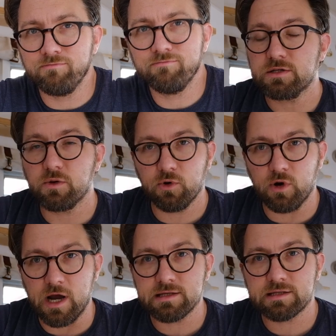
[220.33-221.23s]
So we were
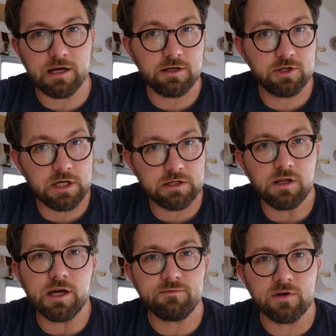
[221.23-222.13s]
asked, how do you change a
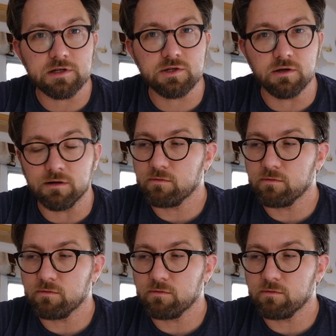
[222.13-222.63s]
light fixture?